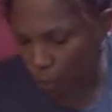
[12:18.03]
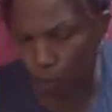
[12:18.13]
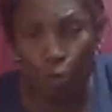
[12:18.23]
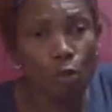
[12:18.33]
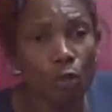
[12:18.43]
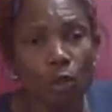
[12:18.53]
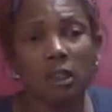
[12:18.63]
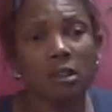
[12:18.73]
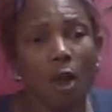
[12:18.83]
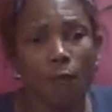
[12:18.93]
screw
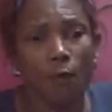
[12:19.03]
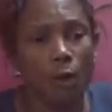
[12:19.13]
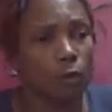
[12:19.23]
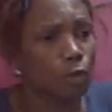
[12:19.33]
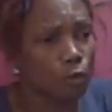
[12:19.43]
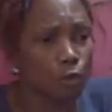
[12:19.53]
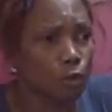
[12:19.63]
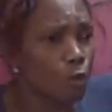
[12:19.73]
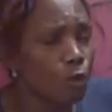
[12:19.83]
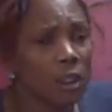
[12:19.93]
this off on,
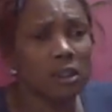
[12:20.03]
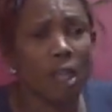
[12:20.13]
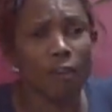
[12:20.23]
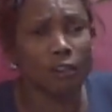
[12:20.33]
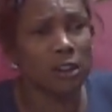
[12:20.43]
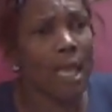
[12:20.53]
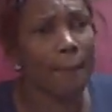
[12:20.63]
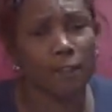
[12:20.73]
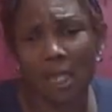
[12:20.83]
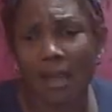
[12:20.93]
screw this off,
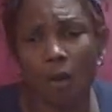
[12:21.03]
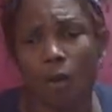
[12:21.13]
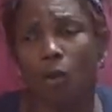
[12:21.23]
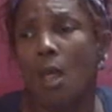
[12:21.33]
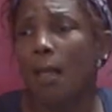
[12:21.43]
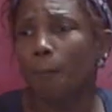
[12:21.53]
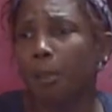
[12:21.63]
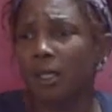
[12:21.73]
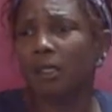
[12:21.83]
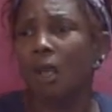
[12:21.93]
Snapchat on,
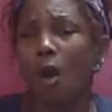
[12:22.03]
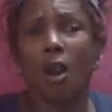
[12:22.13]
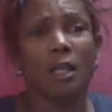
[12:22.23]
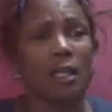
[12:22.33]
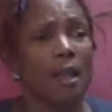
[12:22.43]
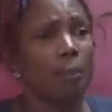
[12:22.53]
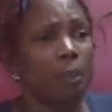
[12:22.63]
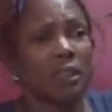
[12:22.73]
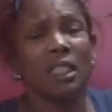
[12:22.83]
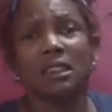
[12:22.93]
put a card in there,
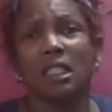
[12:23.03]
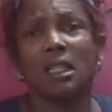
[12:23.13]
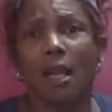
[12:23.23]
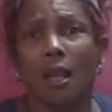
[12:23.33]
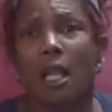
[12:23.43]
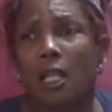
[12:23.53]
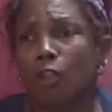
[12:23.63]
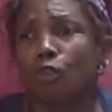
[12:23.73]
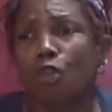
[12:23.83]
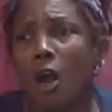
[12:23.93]
put this in there,
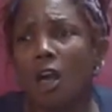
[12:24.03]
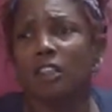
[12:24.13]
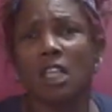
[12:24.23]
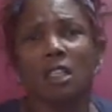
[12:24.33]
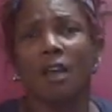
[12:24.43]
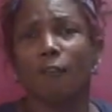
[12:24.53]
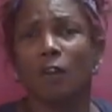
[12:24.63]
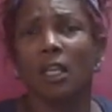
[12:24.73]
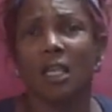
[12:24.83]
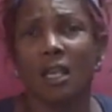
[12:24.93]
you charging it
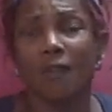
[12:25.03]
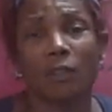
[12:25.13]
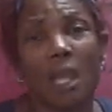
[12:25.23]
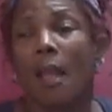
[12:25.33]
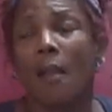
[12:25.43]
differently than everything.